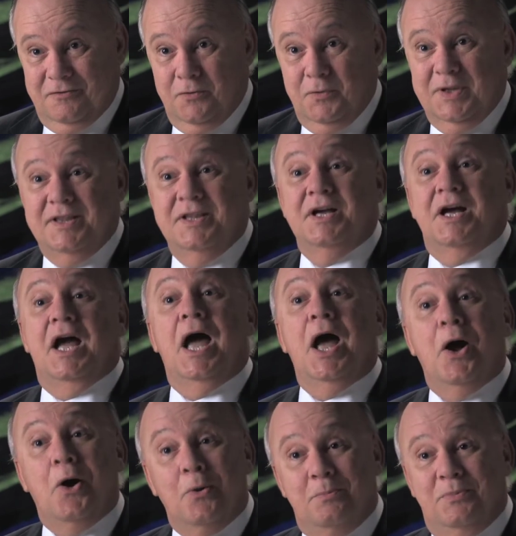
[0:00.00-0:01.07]
with the
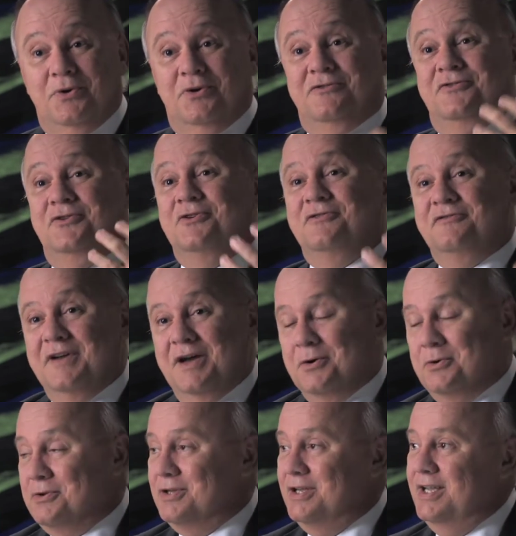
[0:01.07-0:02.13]
help of your
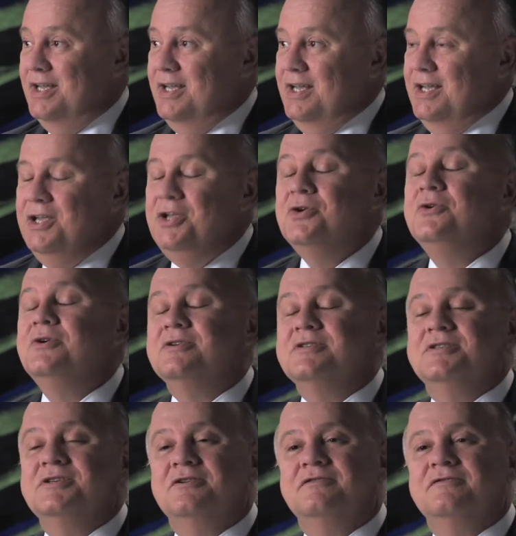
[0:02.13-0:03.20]
faculty, you
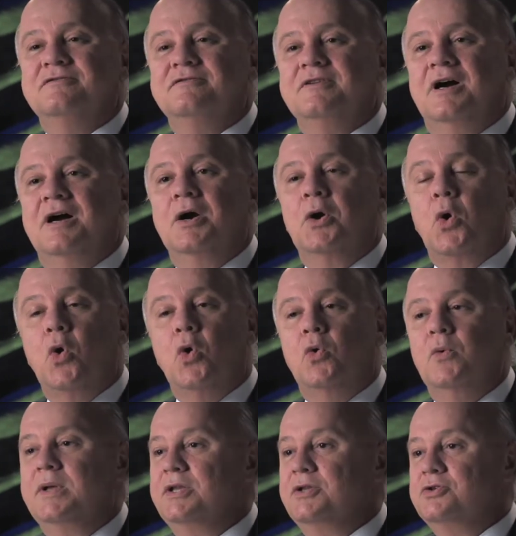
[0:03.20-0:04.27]
yourself are
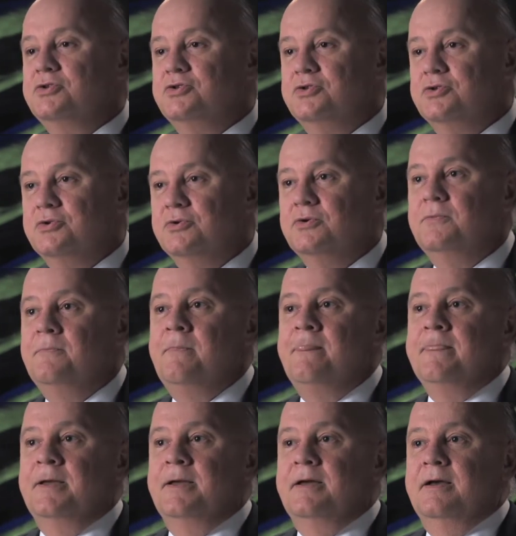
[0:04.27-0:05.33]
going to
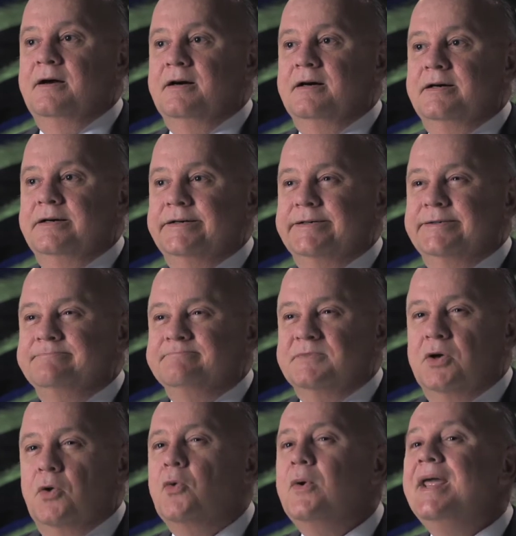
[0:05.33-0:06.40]

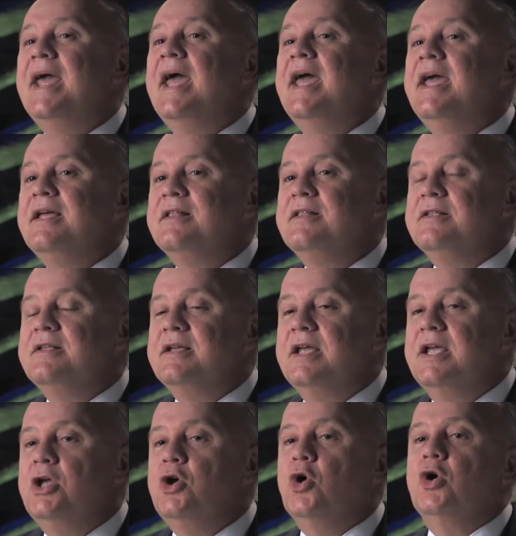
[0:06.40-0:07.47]
create
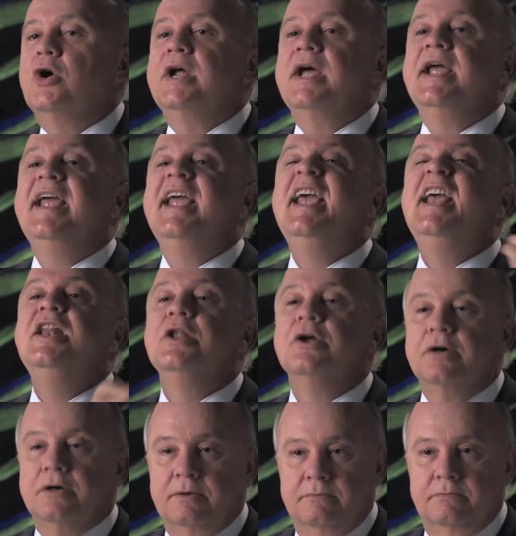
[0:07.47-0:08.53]
your
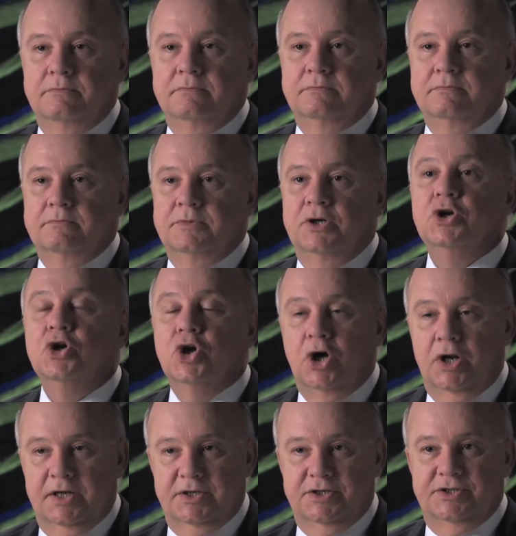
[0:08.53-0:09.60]
inner
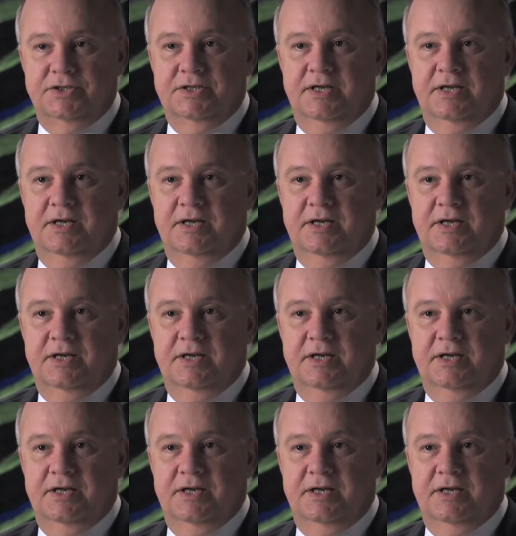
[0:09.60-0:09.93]
knowledge.